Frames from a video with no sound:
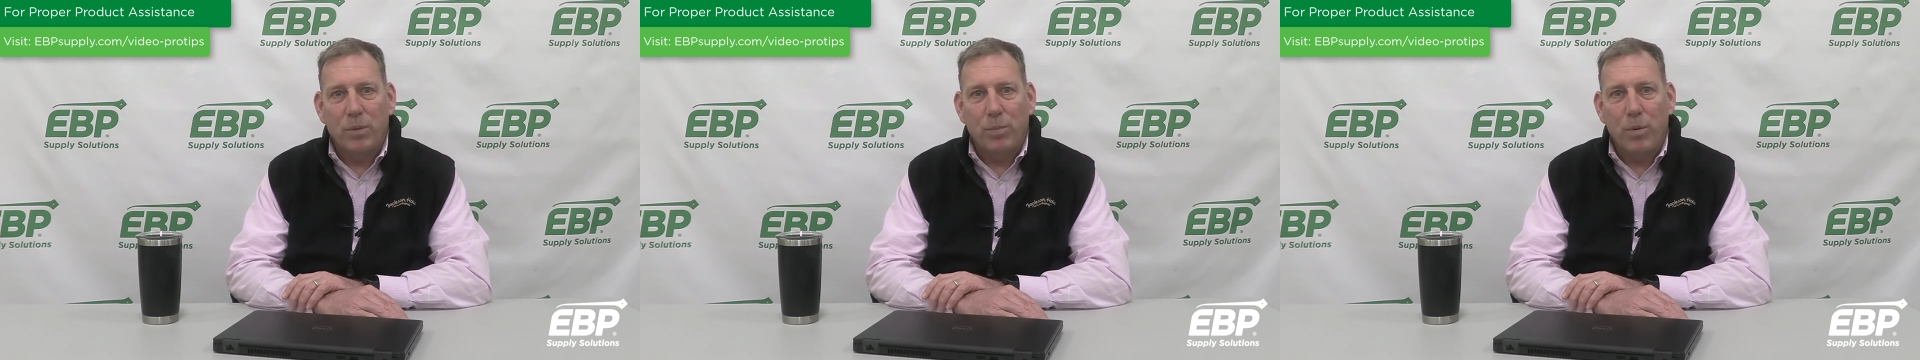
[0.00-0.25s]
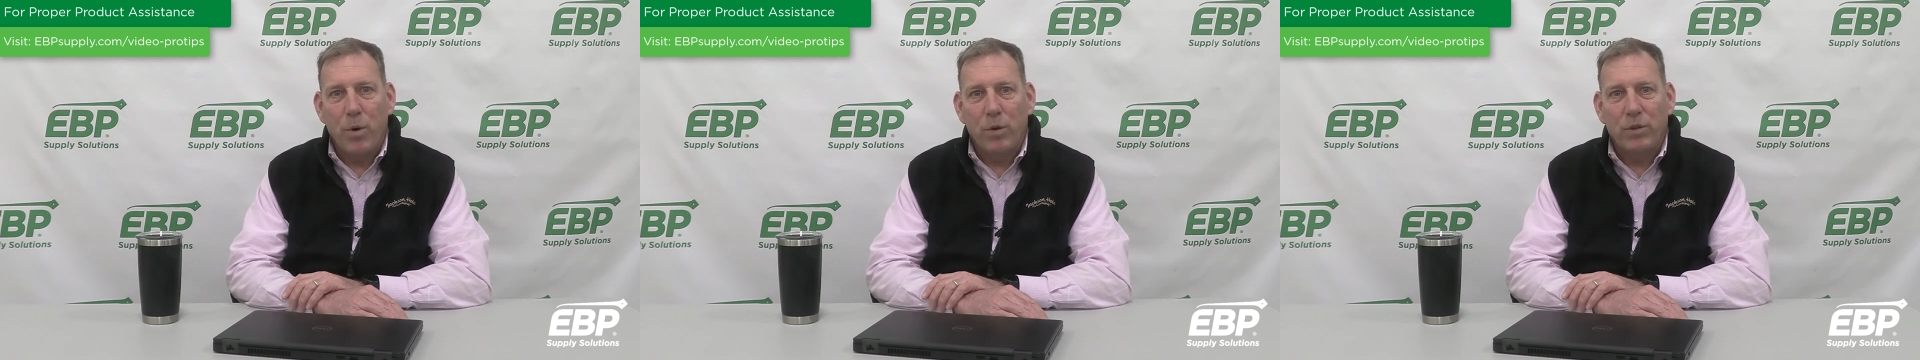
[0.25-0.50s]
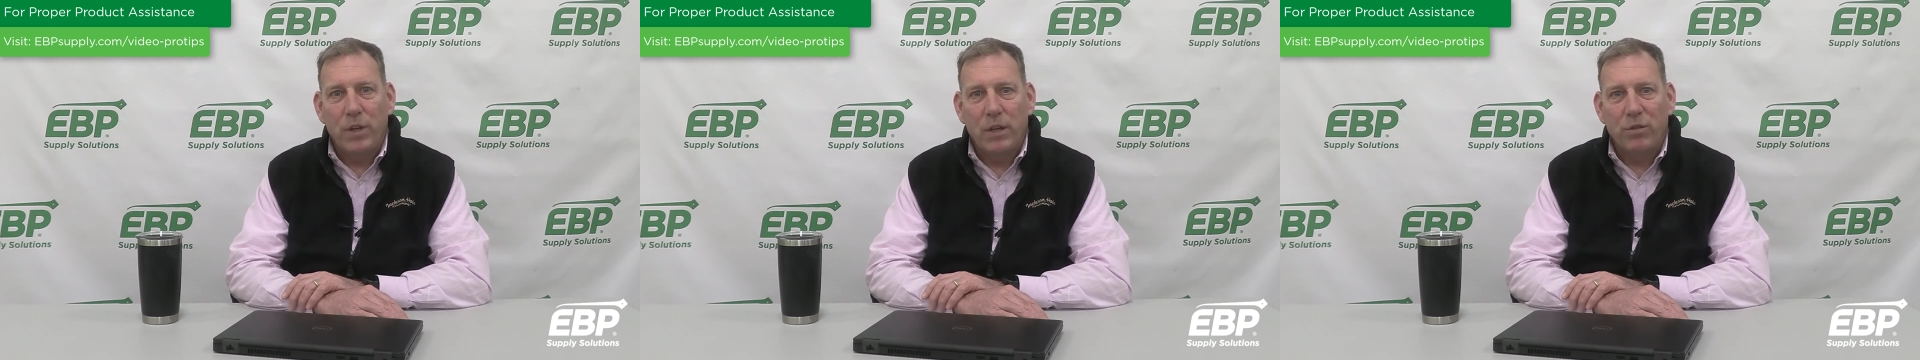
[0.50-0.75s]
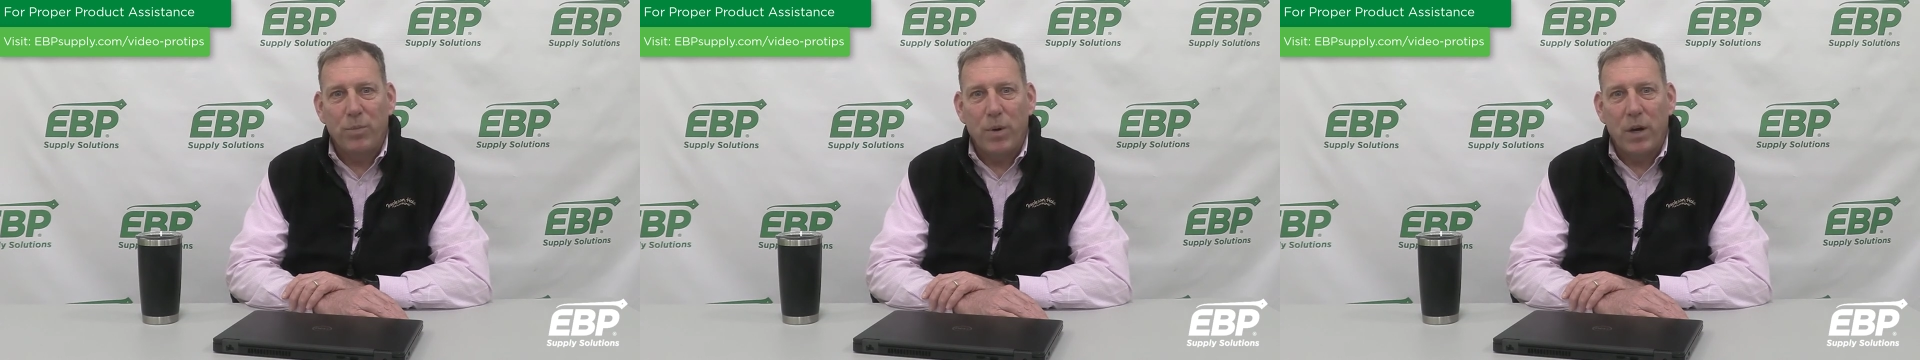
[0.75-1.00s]
to promote the
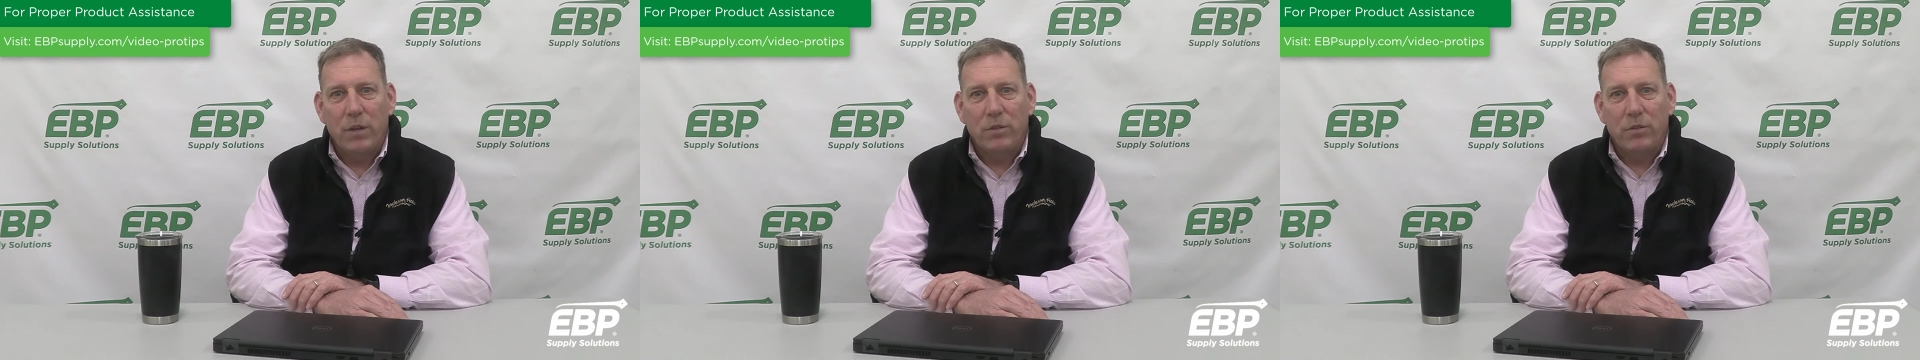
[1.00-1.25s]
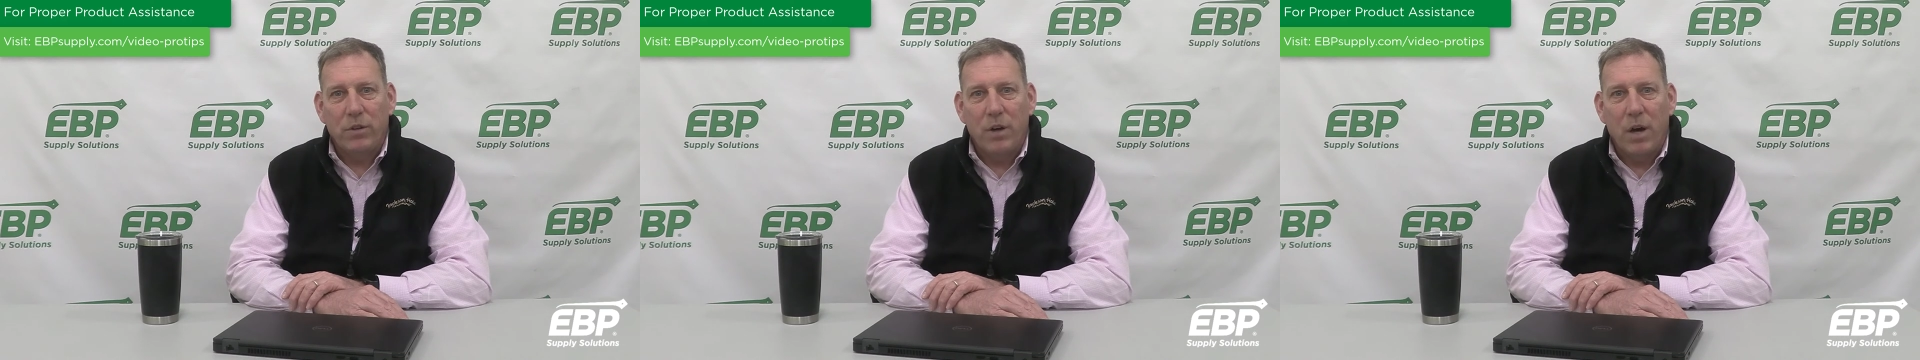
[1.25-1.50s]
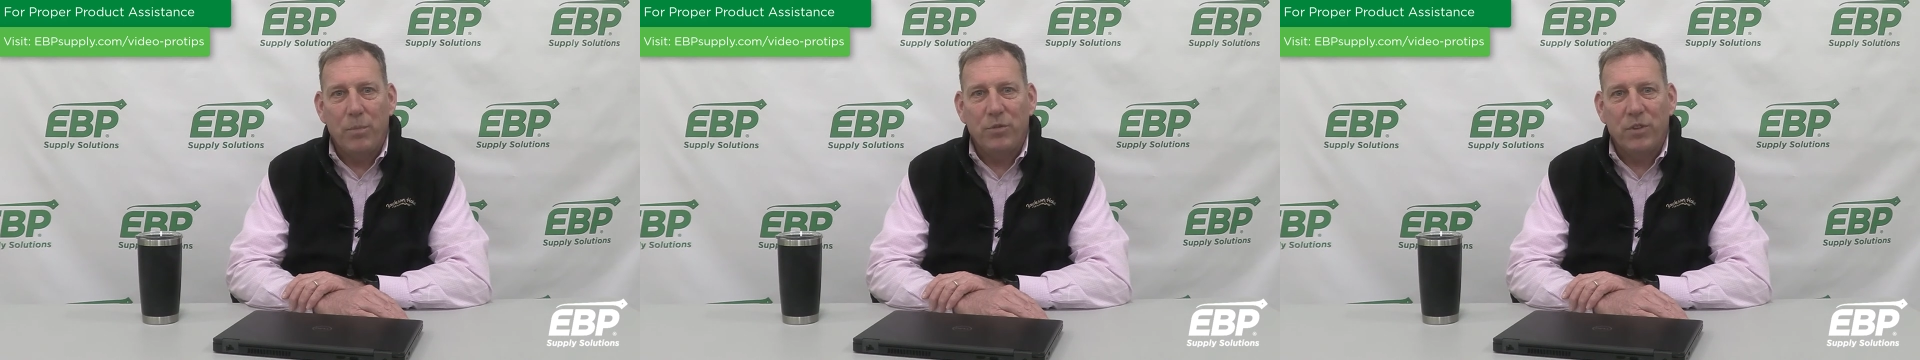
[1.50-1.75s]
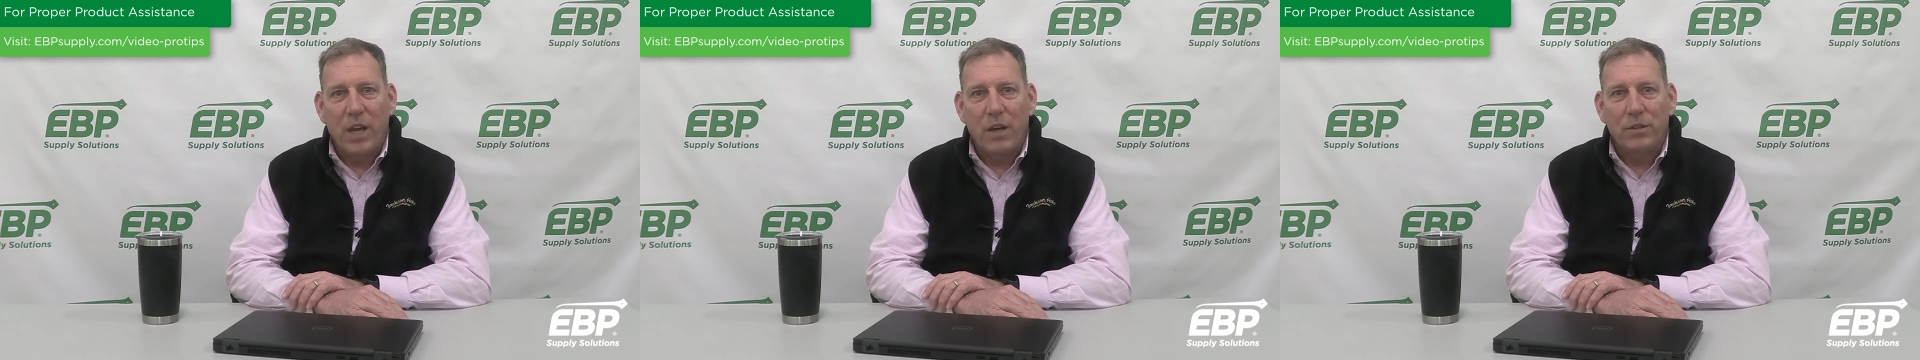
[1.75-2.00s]
experience as an
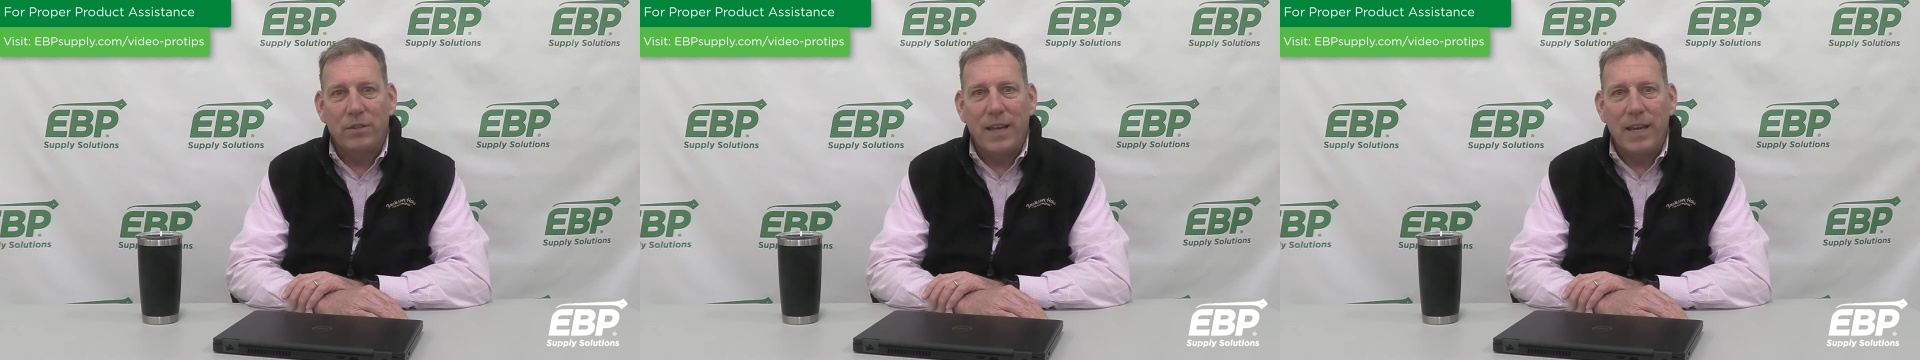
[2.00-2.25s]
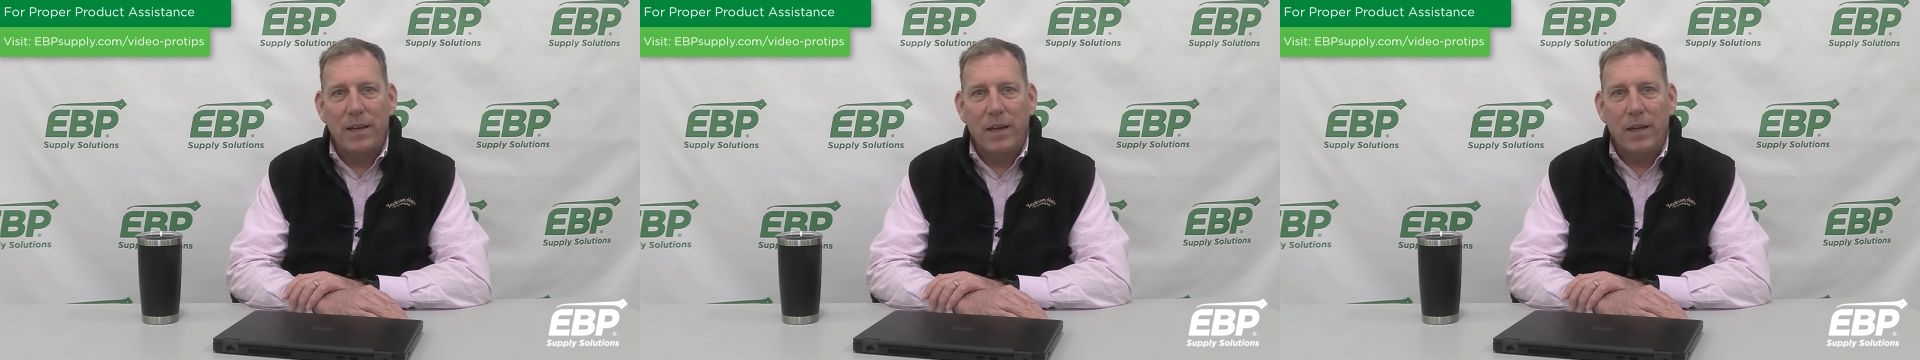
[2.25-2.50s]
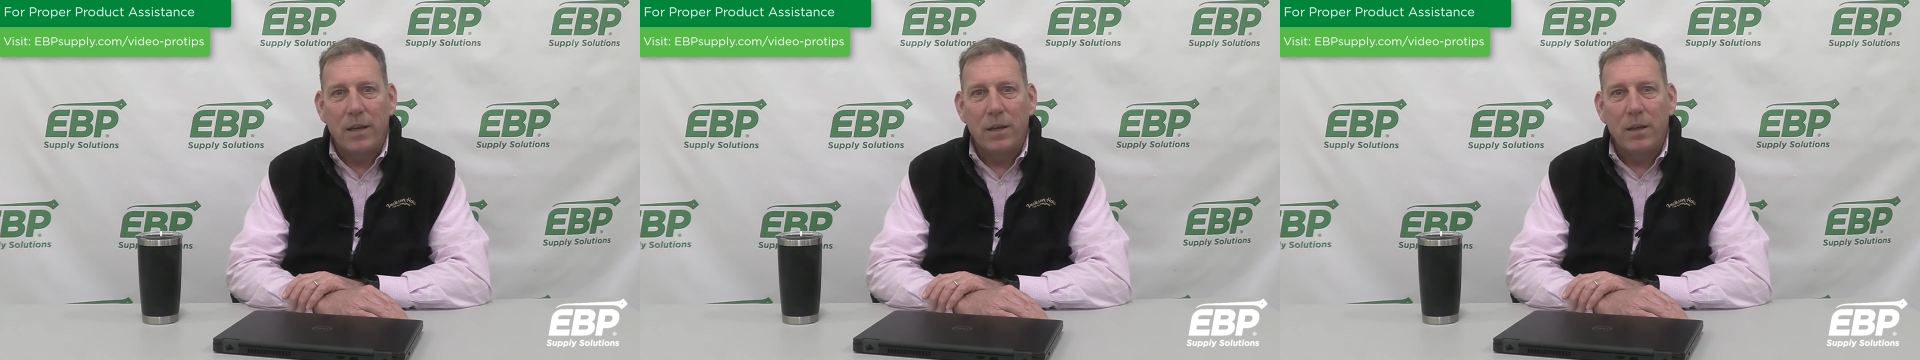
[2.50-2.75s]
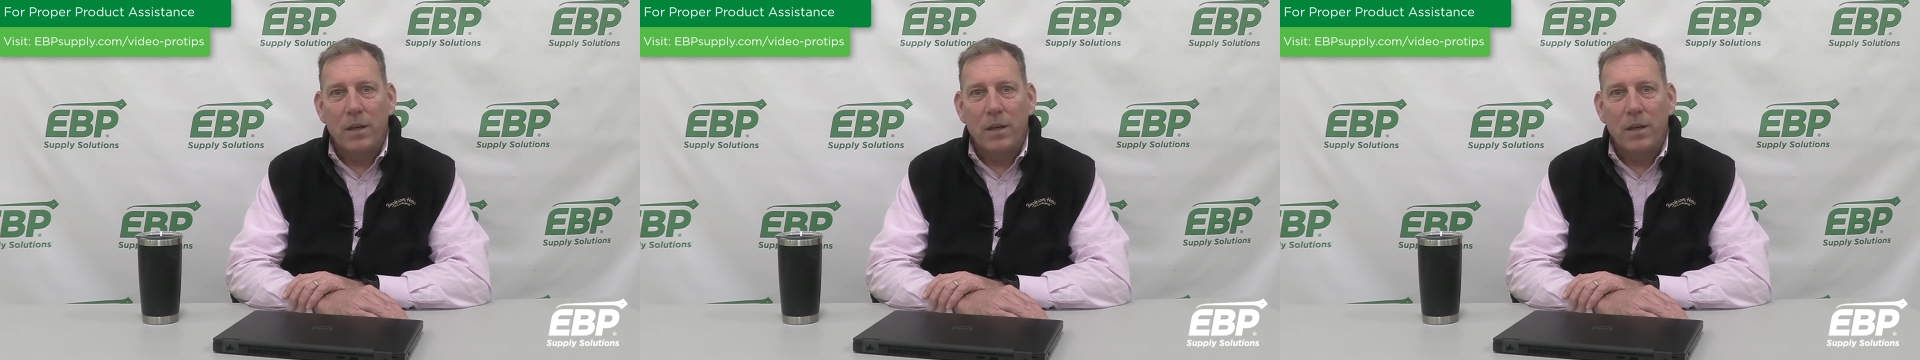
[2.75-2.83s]
upscale date night,